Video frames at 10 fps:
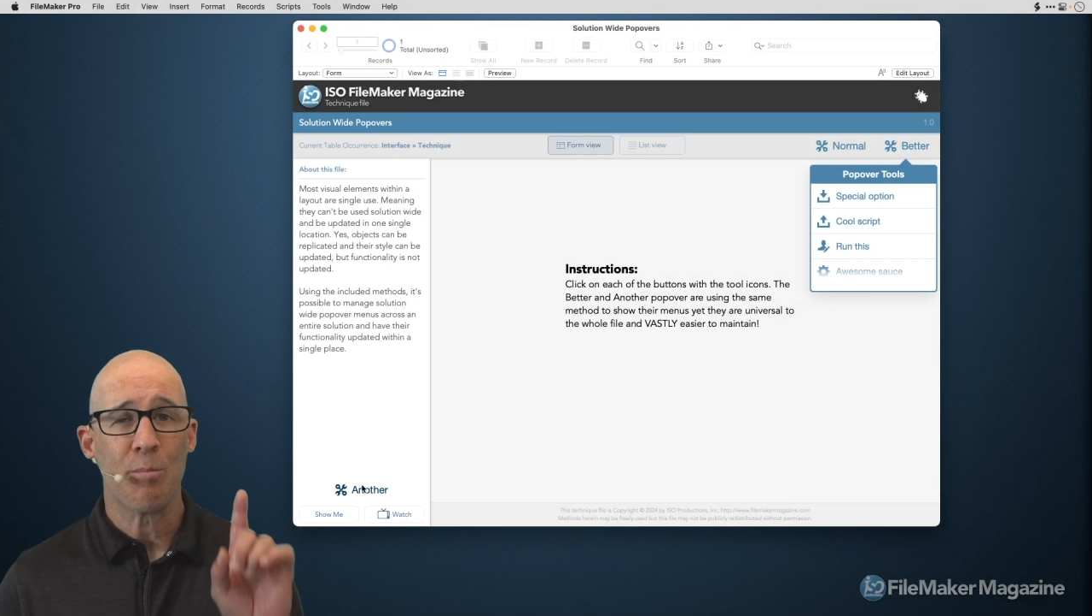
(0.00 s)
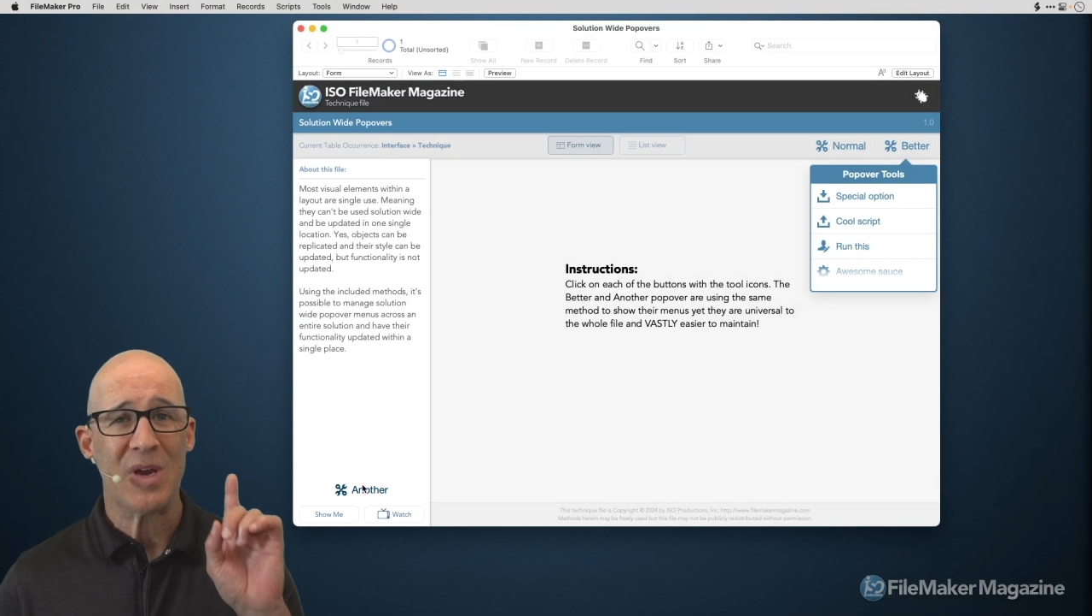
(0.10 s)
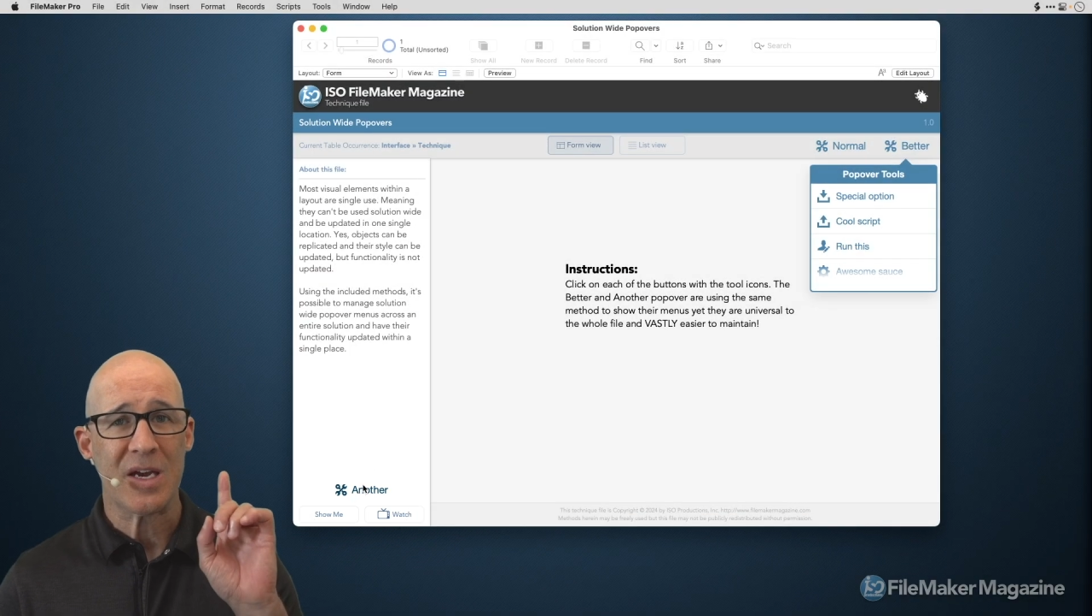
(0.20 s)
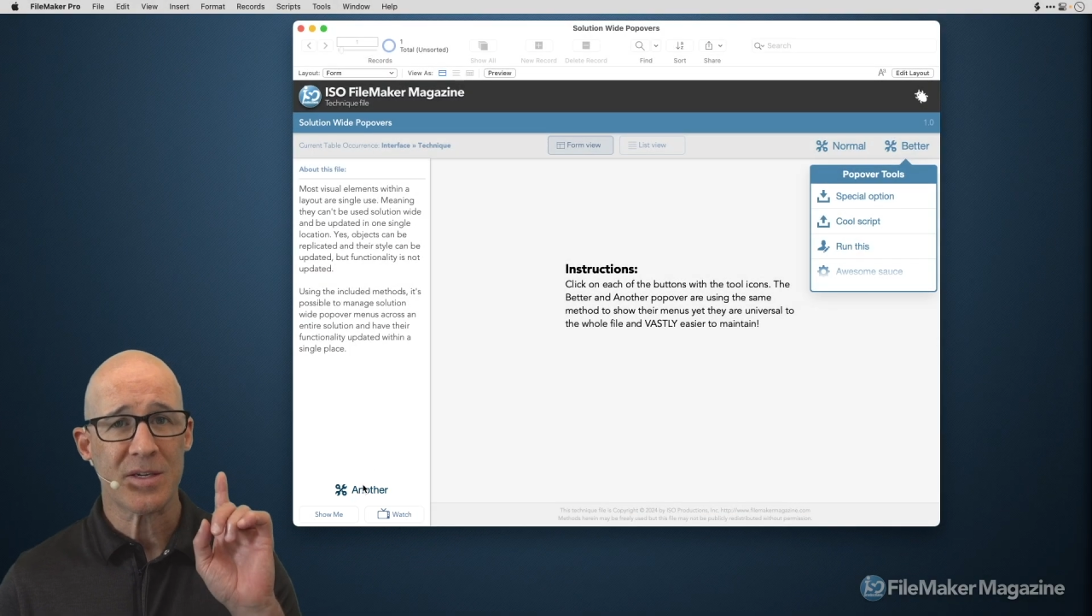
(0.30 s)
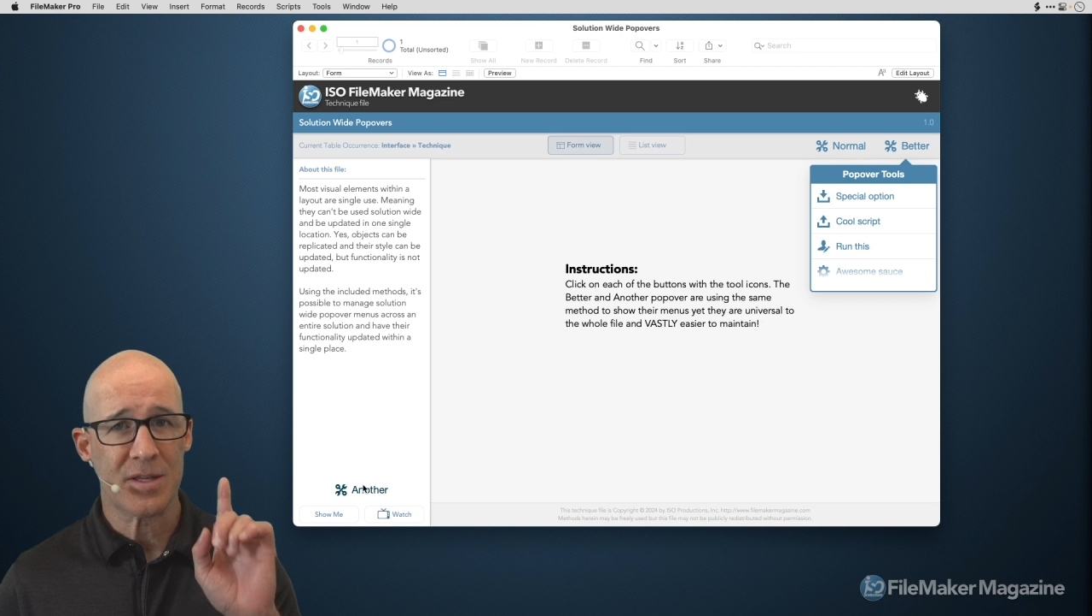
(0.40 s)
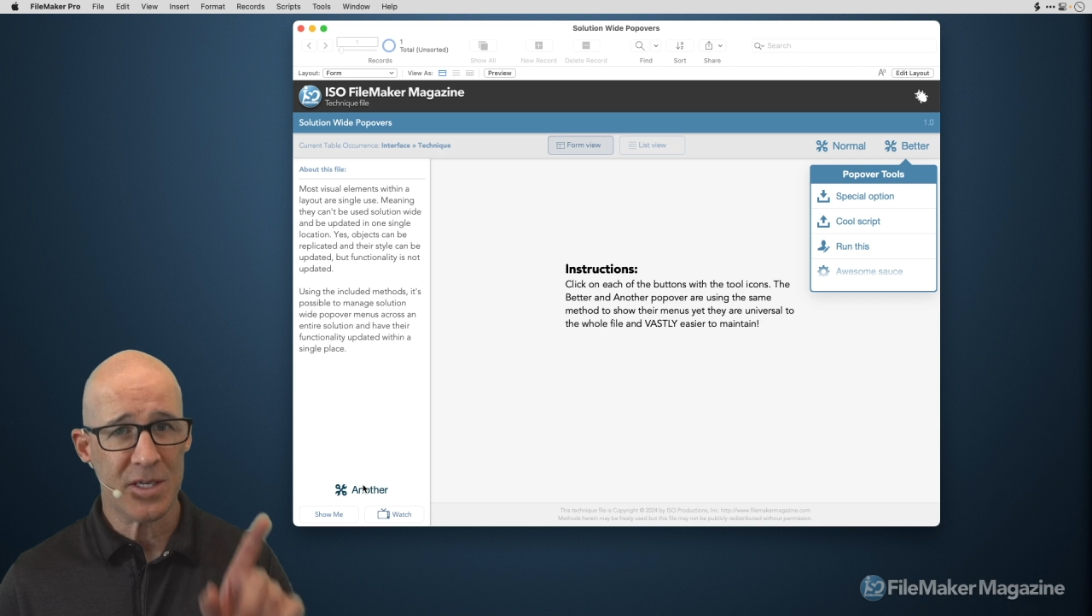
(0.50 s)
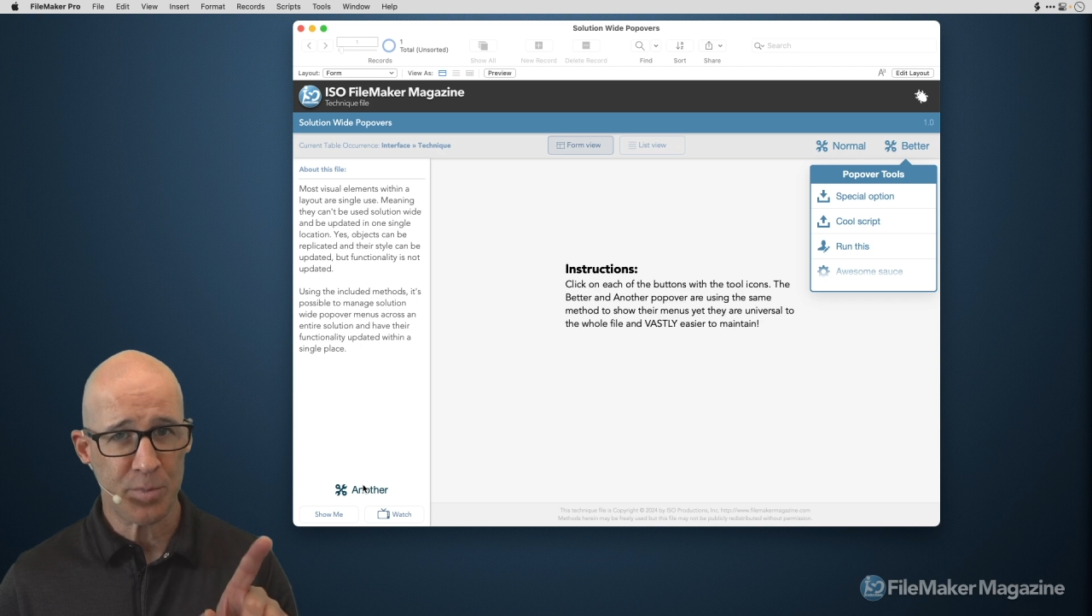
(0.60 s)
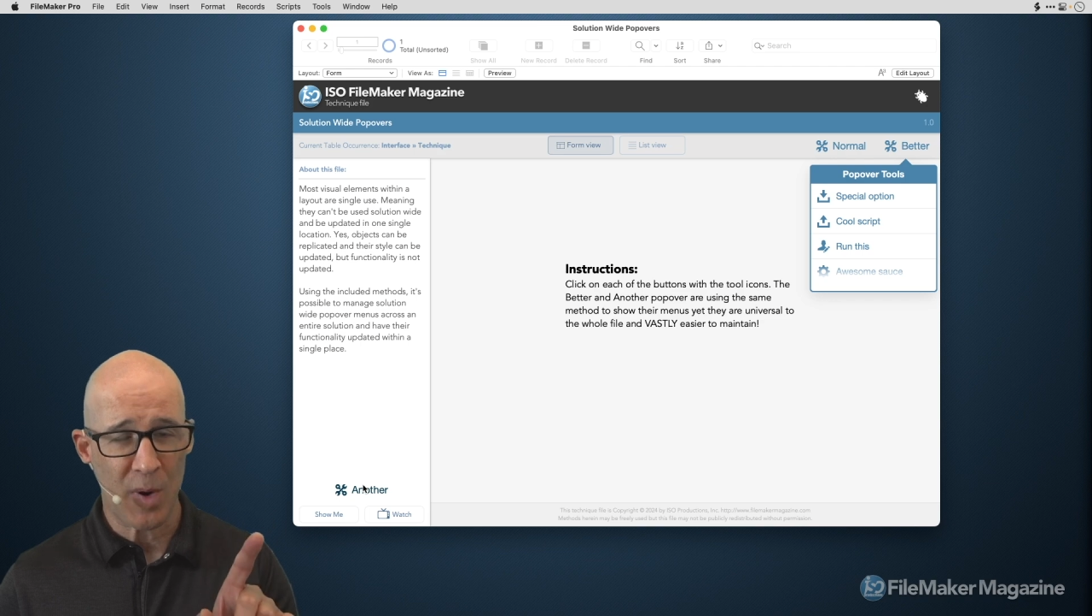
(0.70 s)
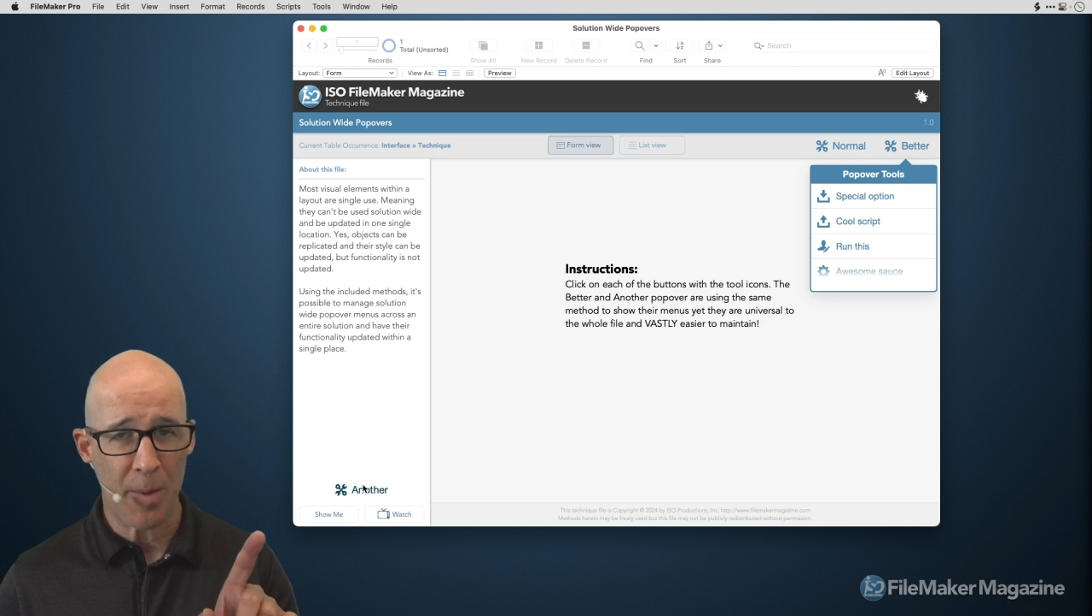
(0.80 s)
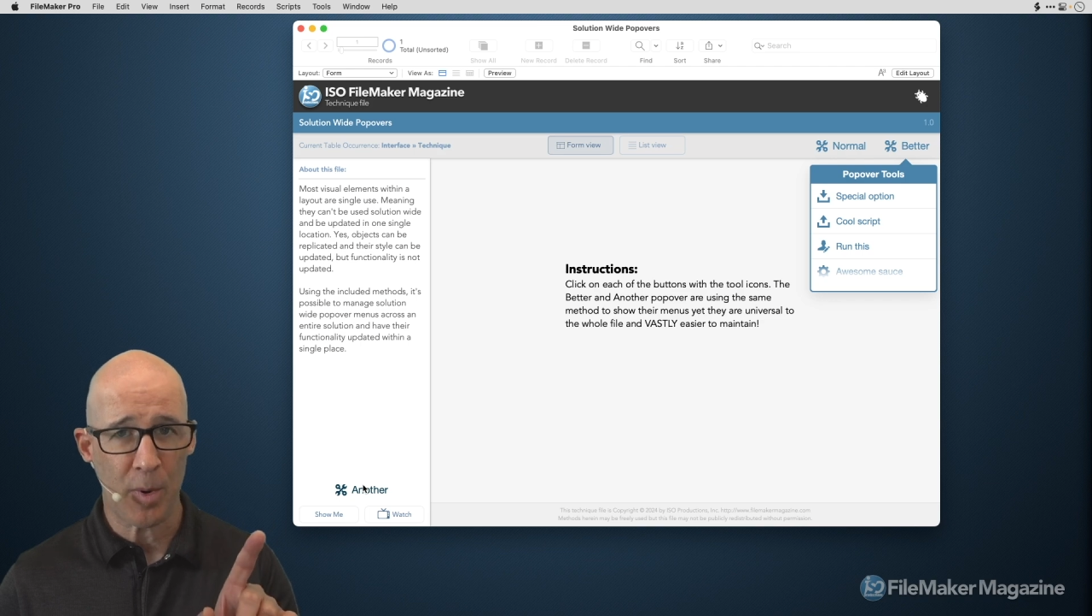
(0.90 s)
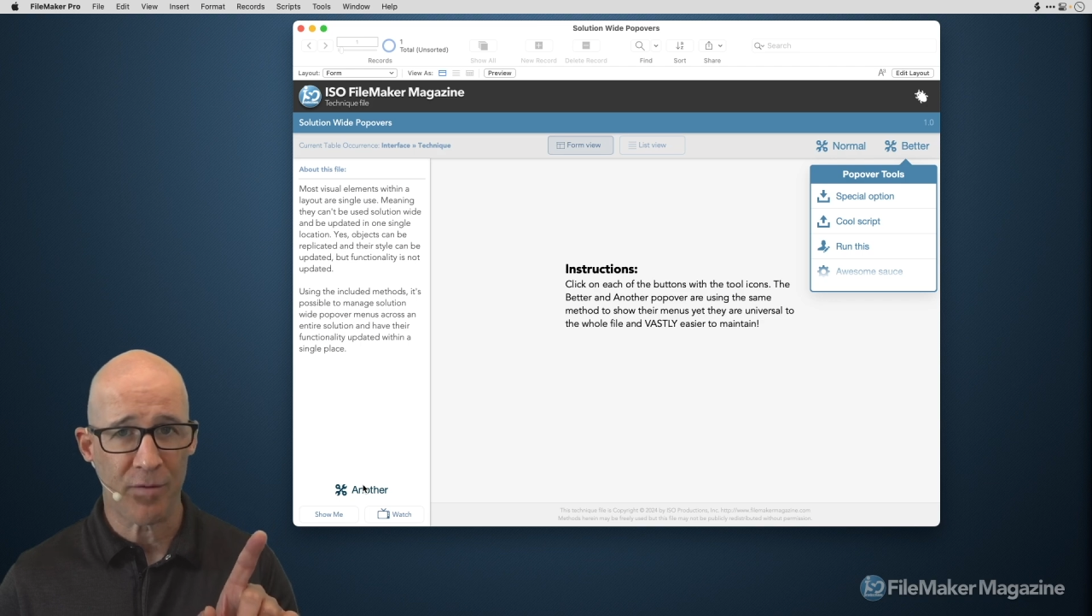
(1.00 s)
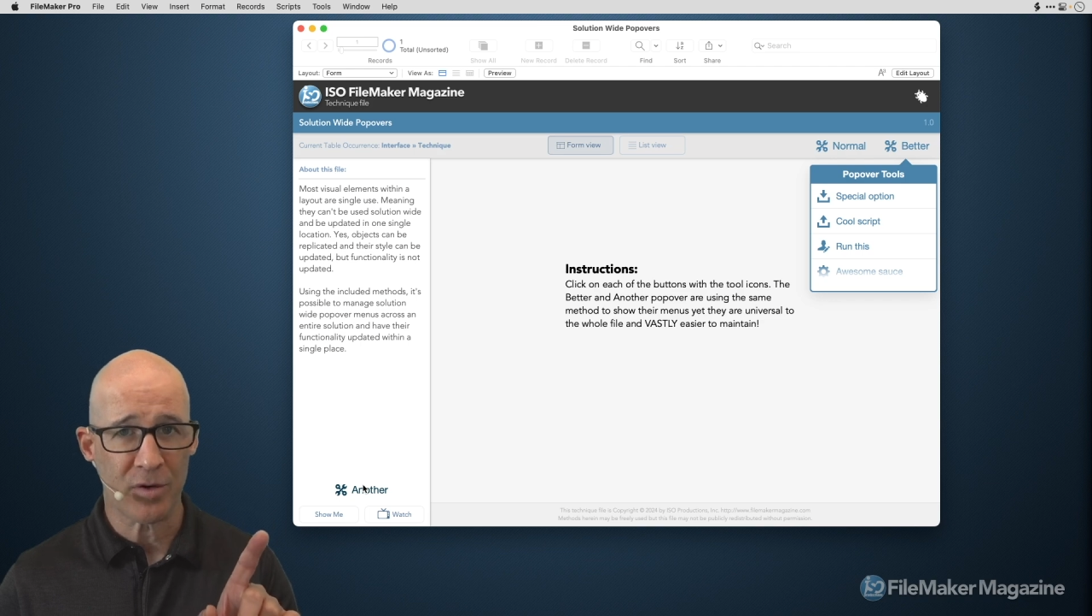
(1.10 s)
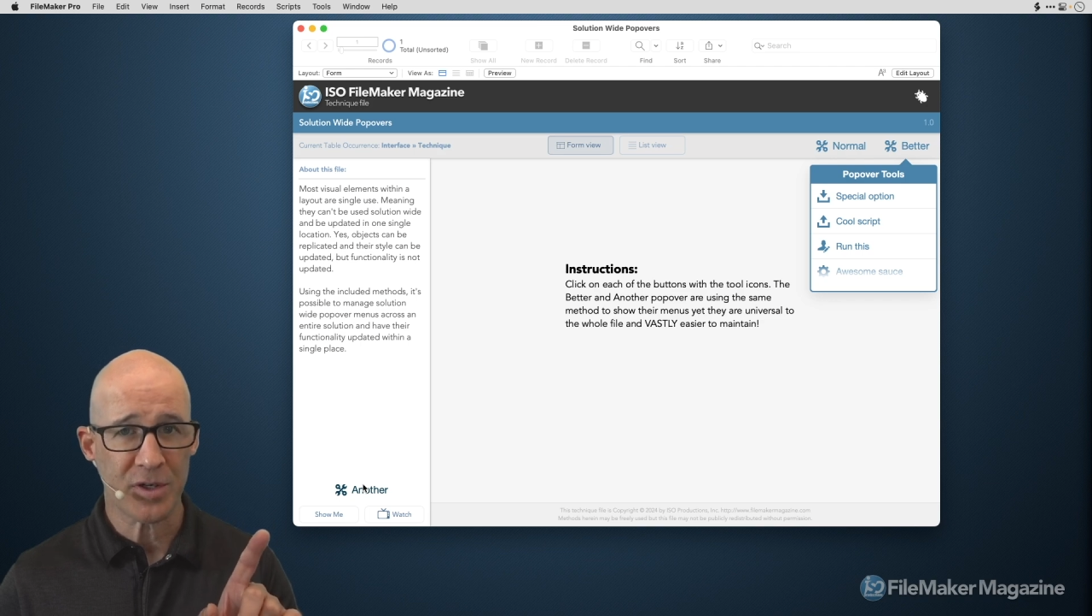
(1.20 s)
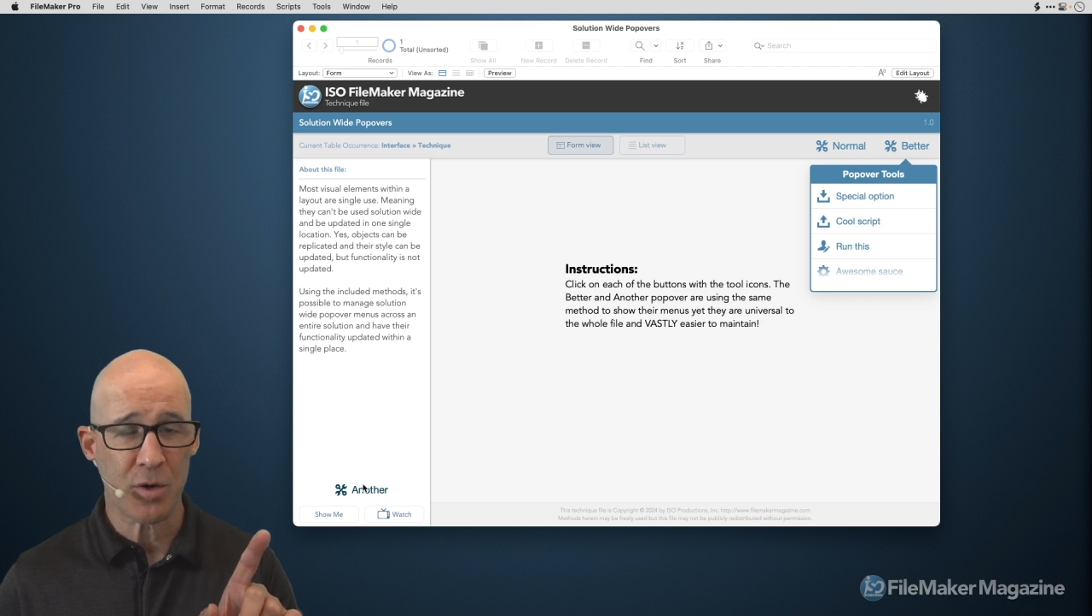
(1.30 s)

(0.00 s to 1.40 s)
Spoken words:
because this popover